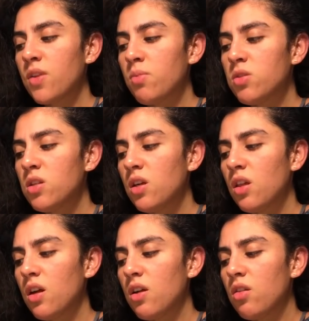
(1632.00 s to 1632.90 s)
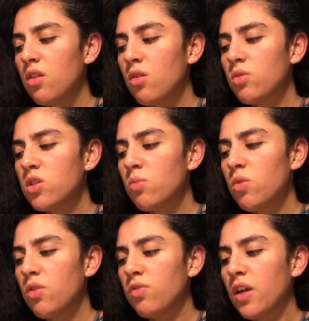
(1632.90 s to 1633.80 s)
I'm seeing that there was
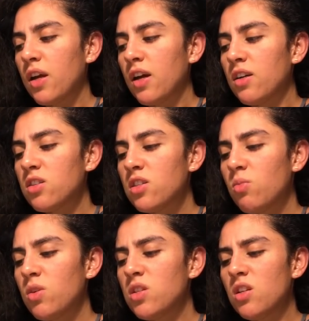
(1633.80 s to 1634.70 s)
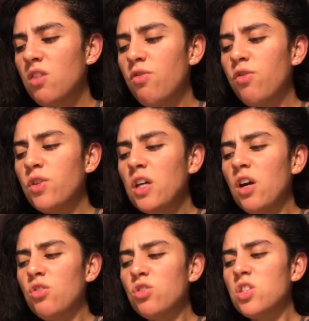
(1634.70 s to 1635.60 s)
somewhat of like a, someone didn't
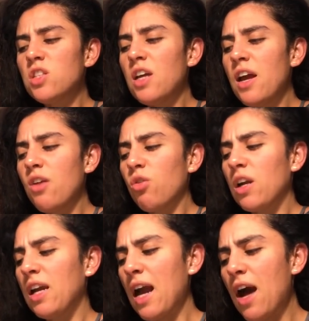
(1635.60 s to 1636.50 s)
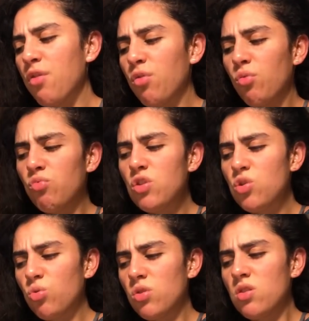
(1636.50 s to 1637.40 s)
fully understand or gather the
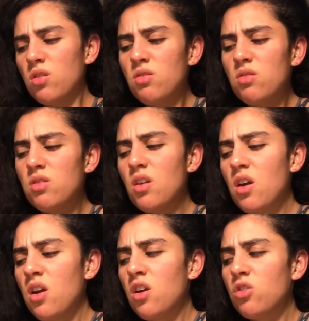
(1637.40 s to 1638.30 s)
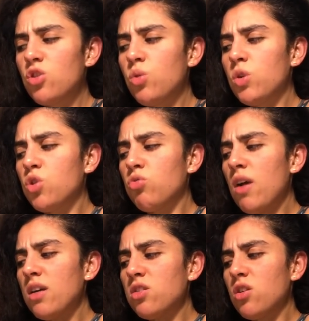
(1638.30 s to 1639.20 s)
resources to
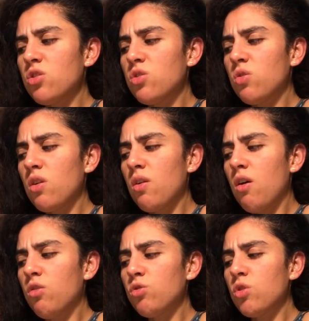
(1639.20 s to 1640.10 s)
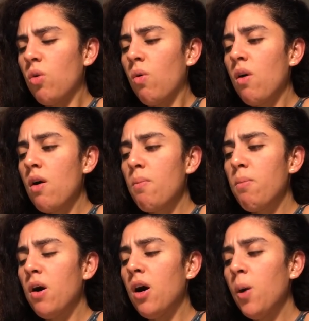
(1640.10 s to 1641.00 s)
address a certain also
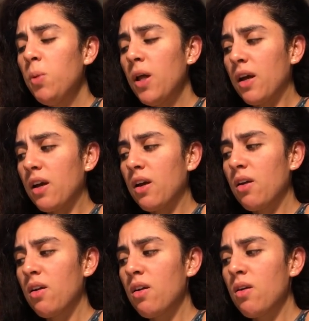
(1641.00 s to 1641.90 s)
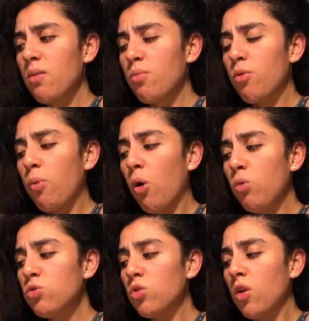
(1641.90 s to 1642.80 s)
public
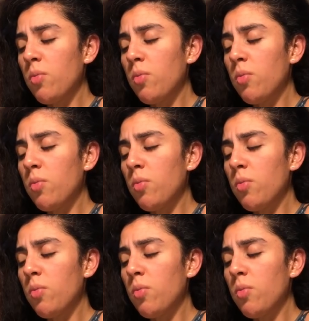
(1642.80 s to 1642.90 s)
proposal.